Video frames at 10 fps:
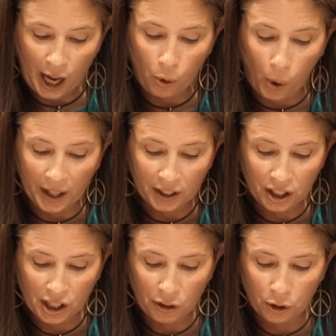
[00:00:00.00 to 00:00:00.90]
I
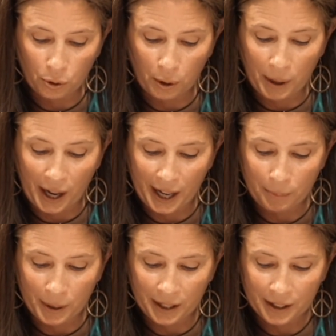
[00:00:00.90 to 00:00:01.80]
quietly shut the door
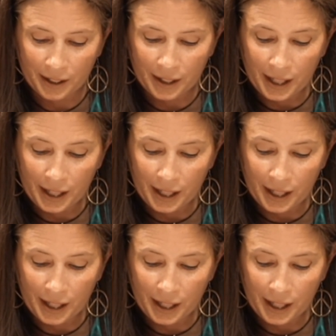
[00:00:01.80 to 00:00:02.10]
behind me,